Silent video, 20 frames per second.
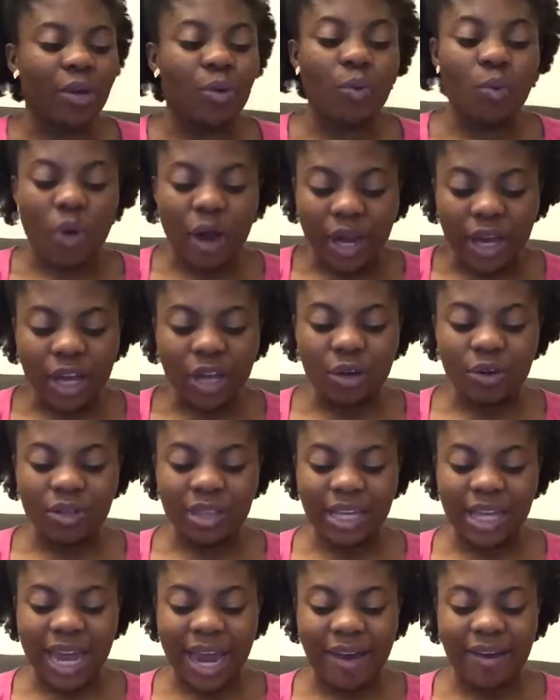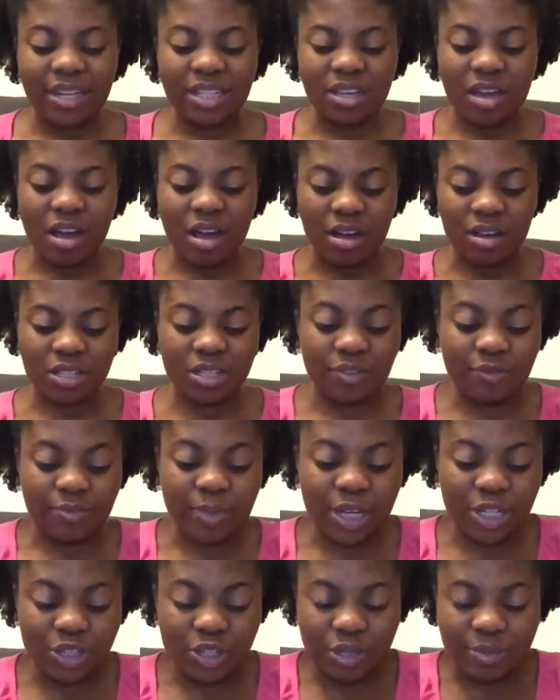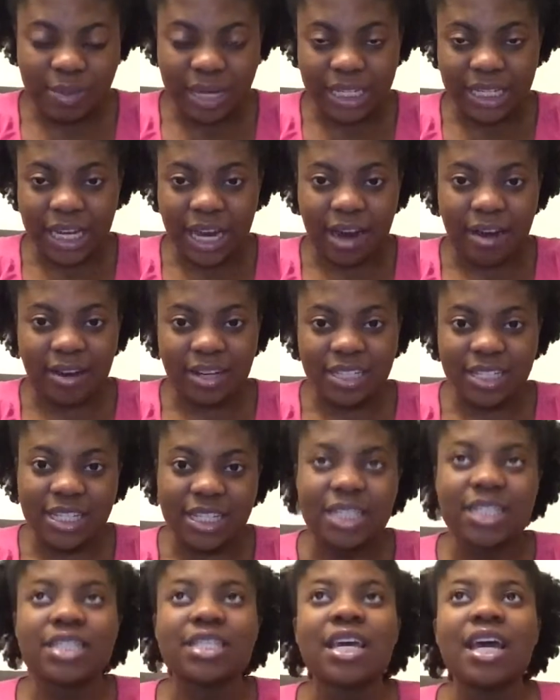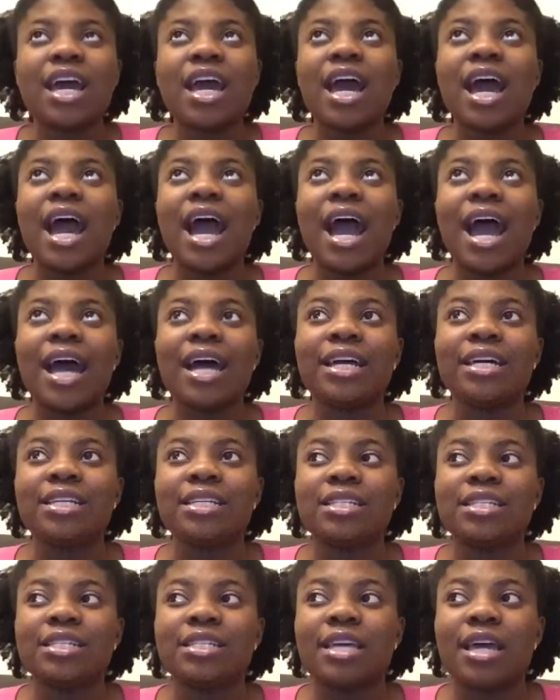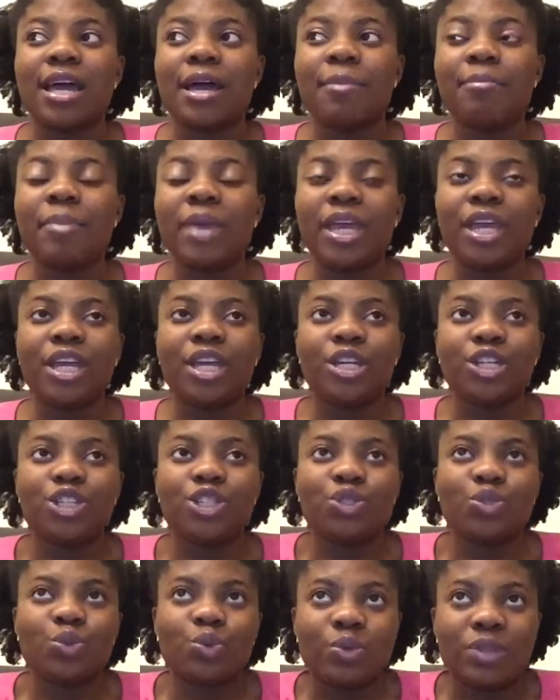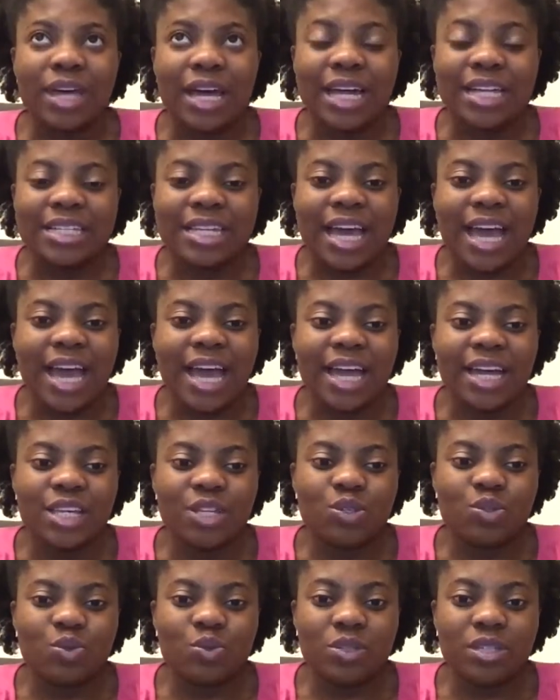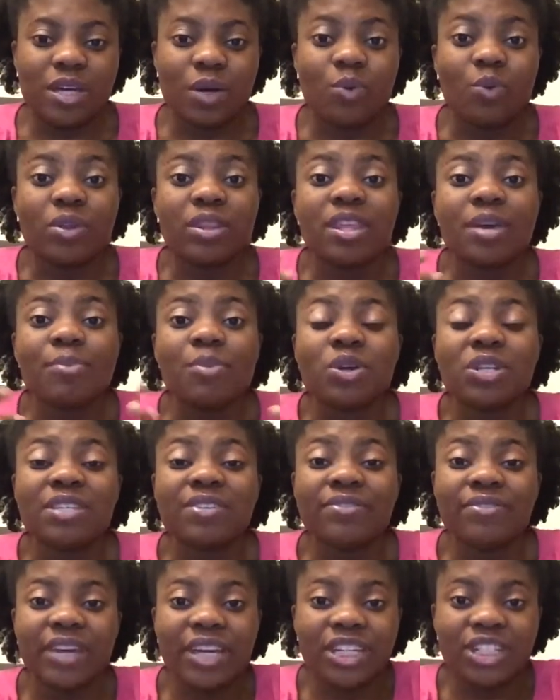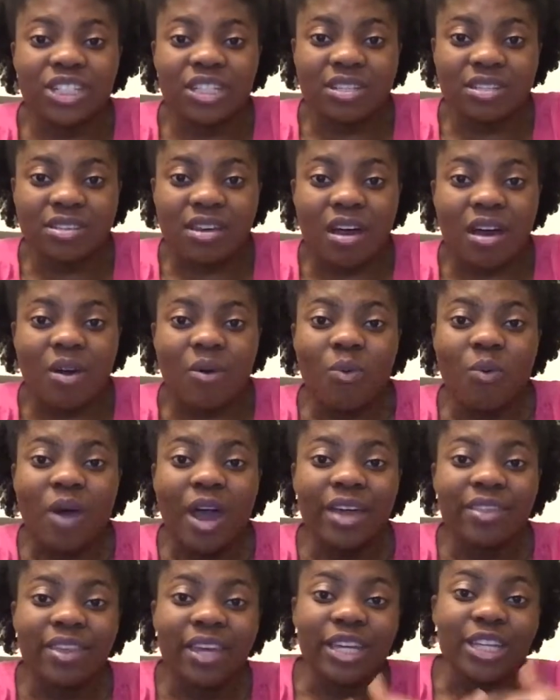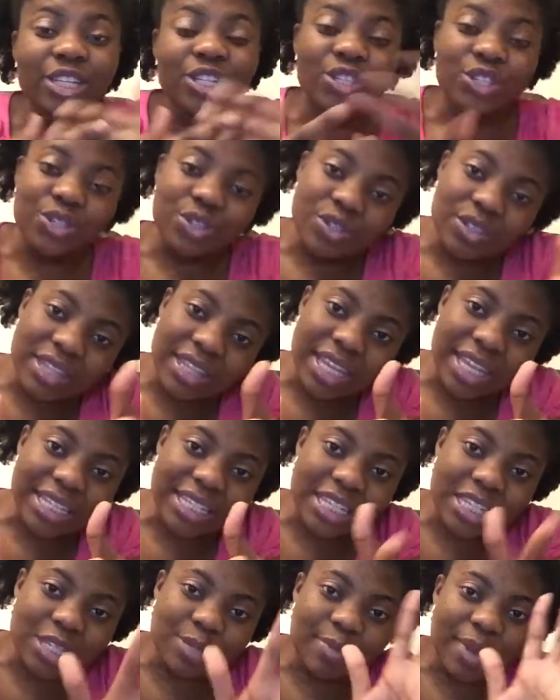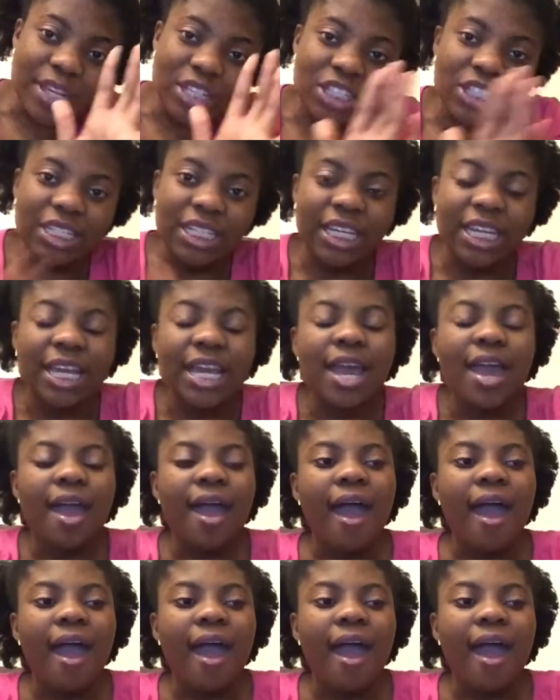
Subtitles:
working on the character arcs of my 2 main characters, and making sure that I sort out what their motivations are, why they do things especially,